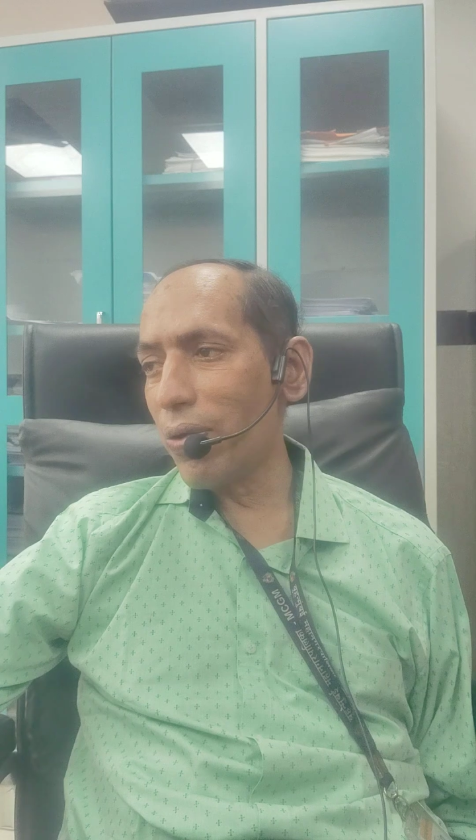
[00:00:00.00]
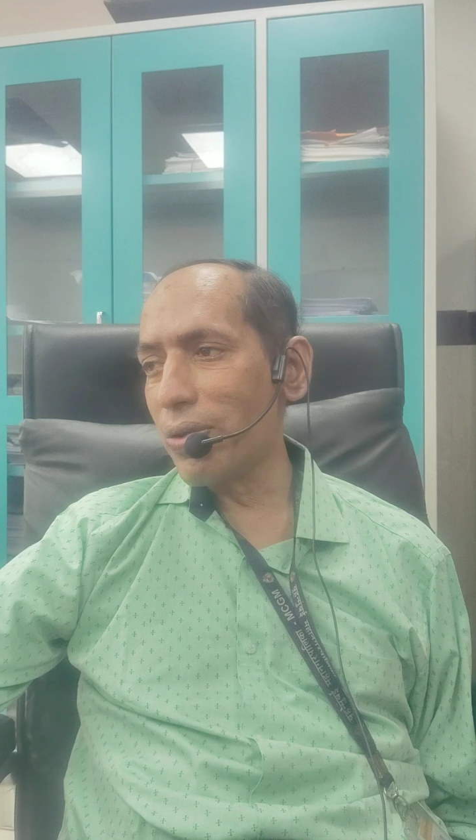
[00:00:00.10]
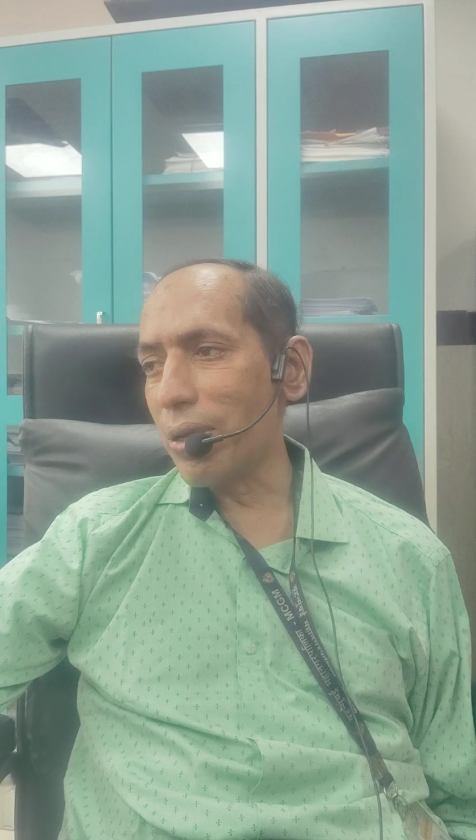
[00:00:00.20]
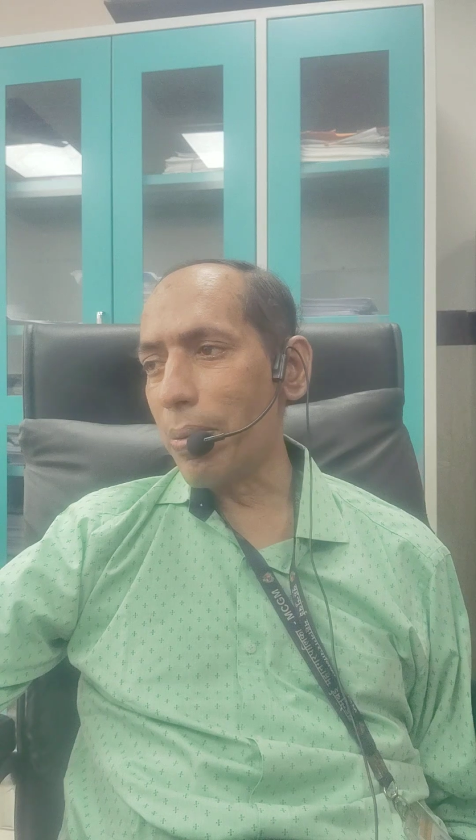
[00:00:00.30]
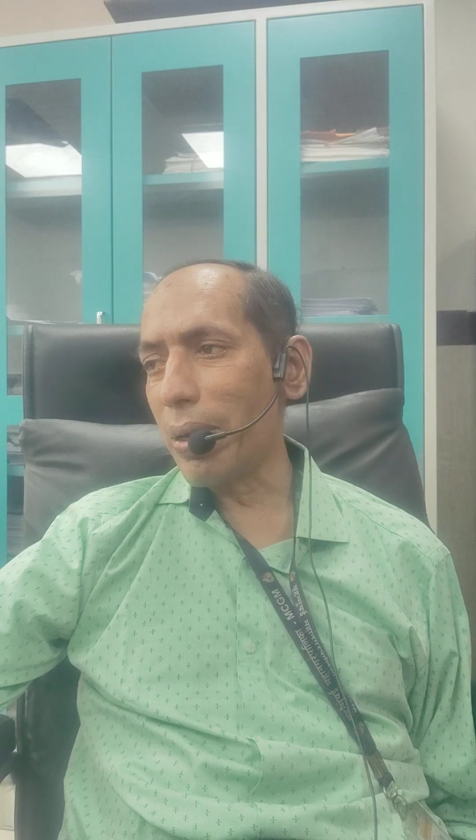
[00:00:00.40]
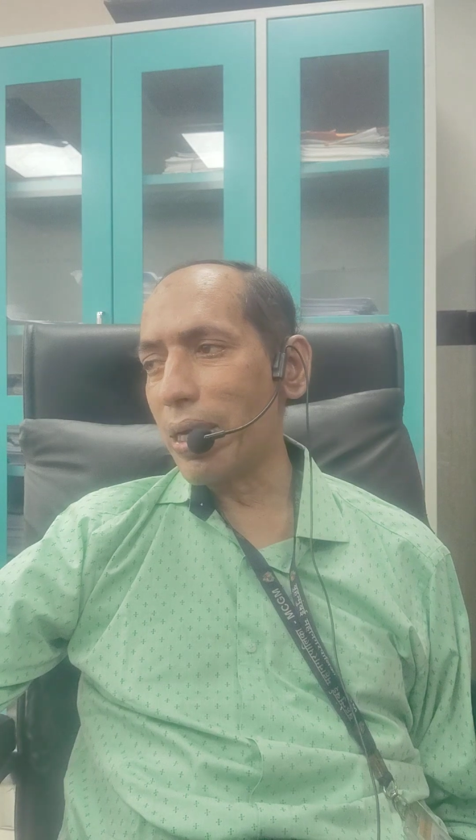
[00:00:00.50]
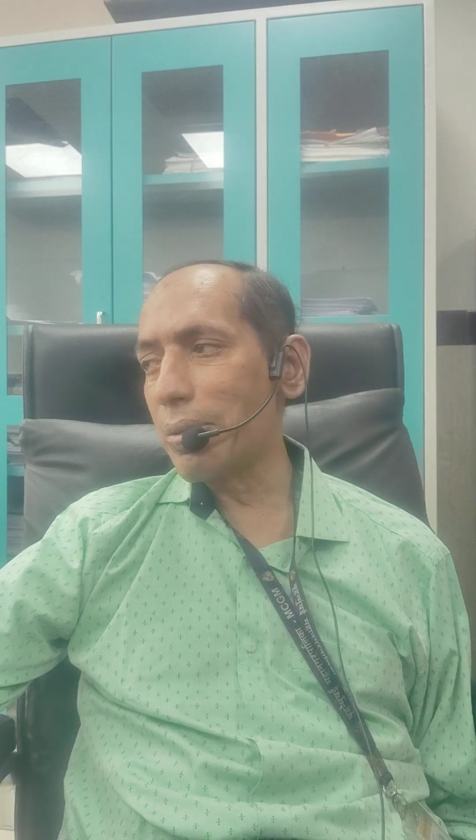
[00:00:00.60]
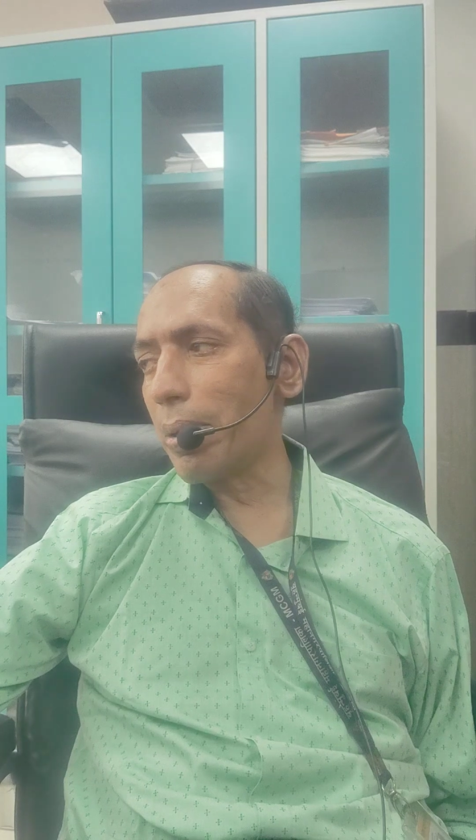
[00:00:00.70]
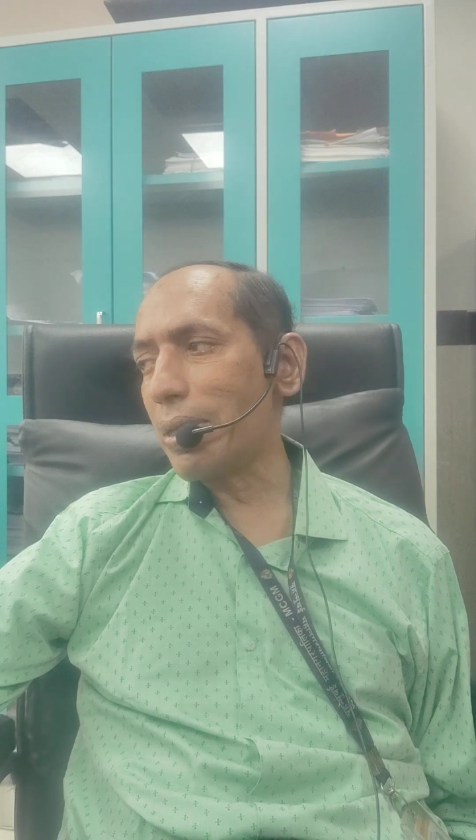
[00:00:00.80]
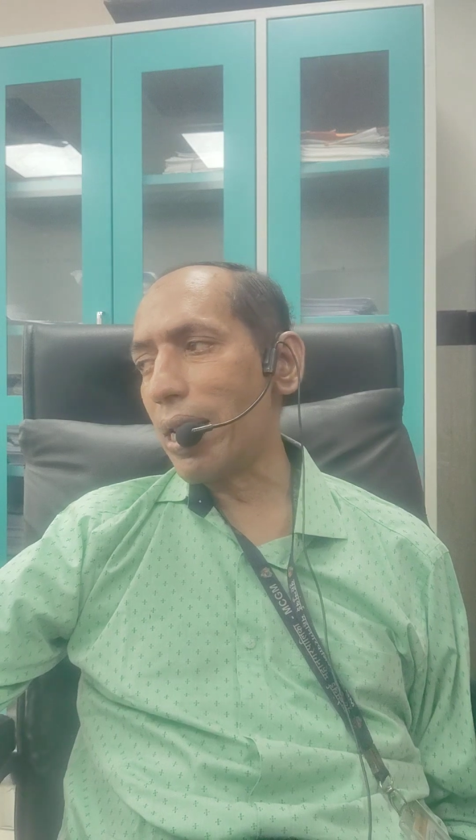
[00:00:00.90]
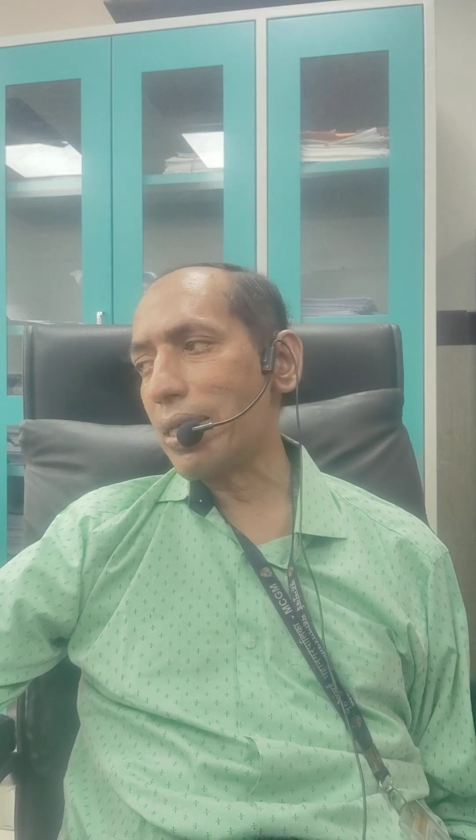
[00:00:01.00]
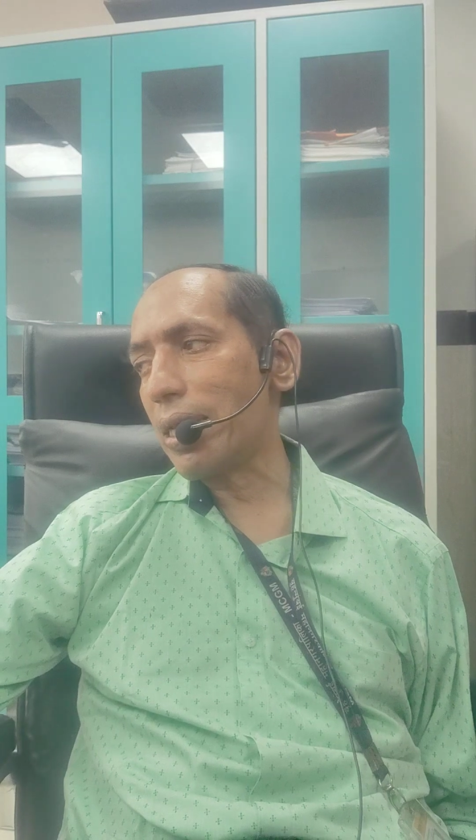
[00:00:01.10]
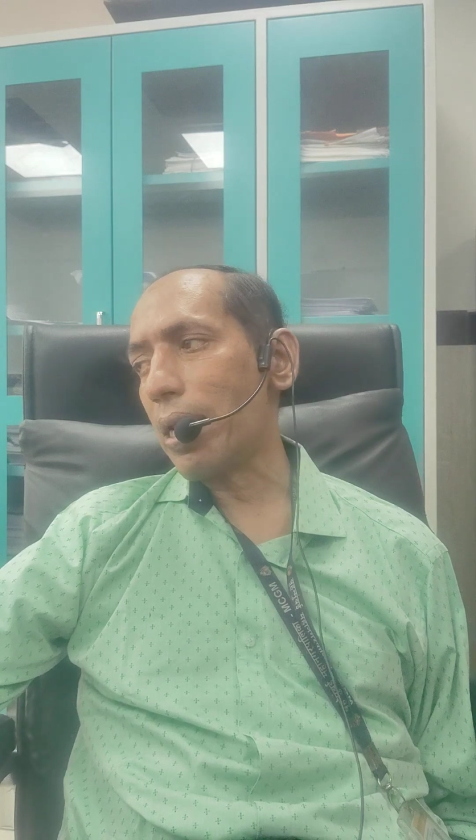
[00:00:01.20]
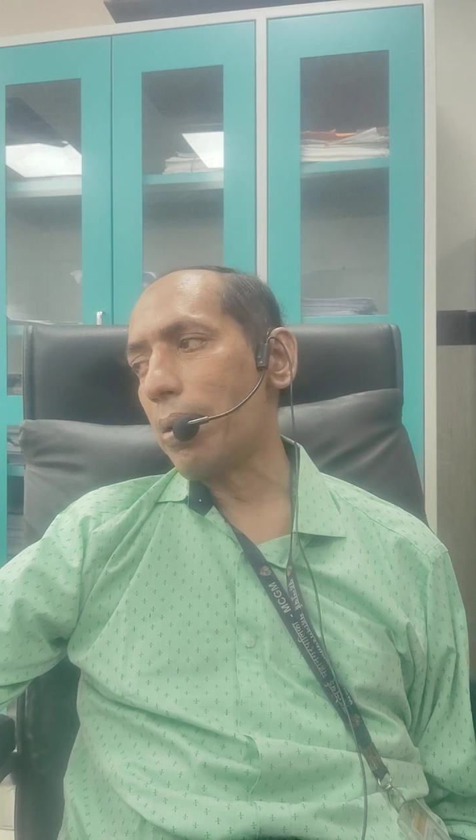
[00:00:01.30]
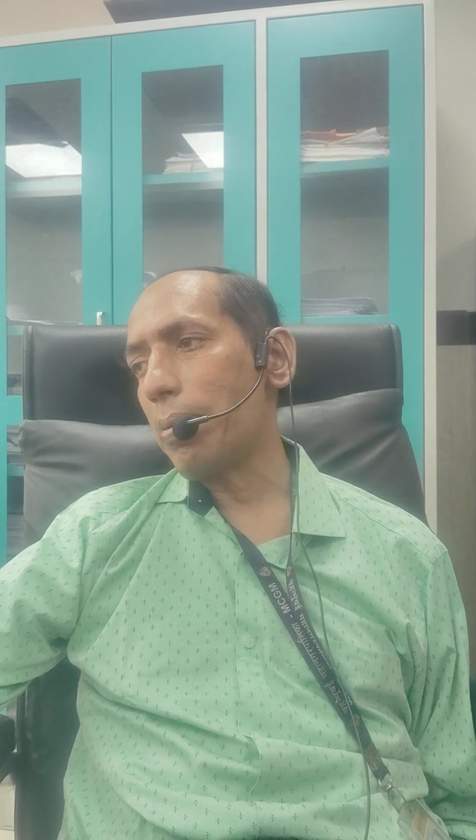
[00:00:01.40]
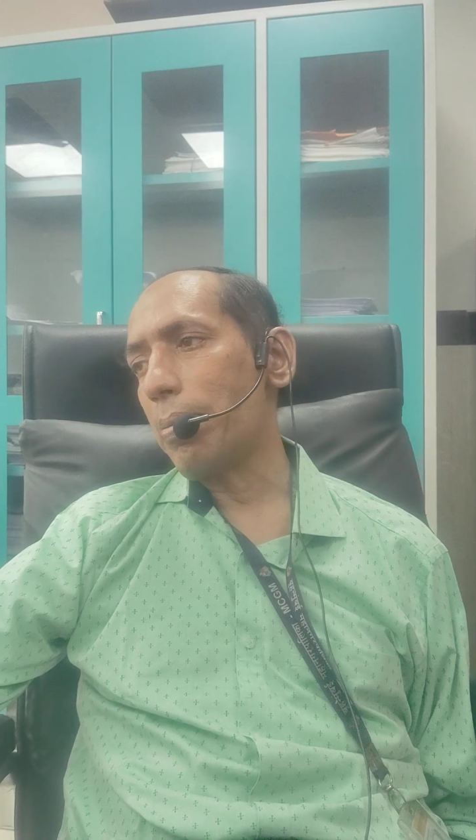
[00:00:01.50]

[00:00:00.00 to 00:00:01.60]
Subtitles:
of stomach is much lesser.